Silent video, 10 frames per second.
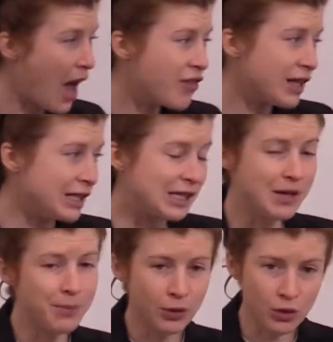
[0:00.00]
are the
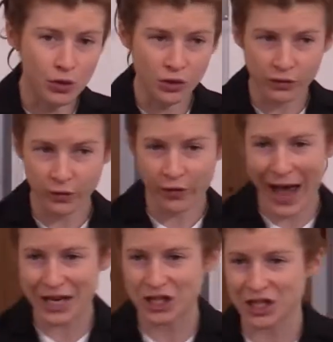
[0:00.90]
liberal
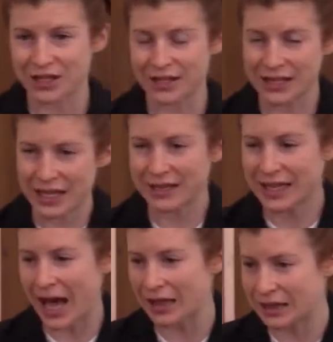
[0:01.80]
faction in the
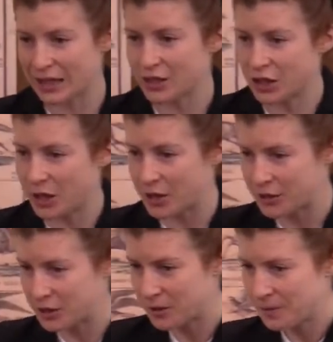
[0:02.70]
Catholic
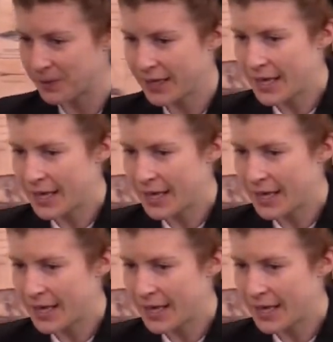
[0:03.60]
Church.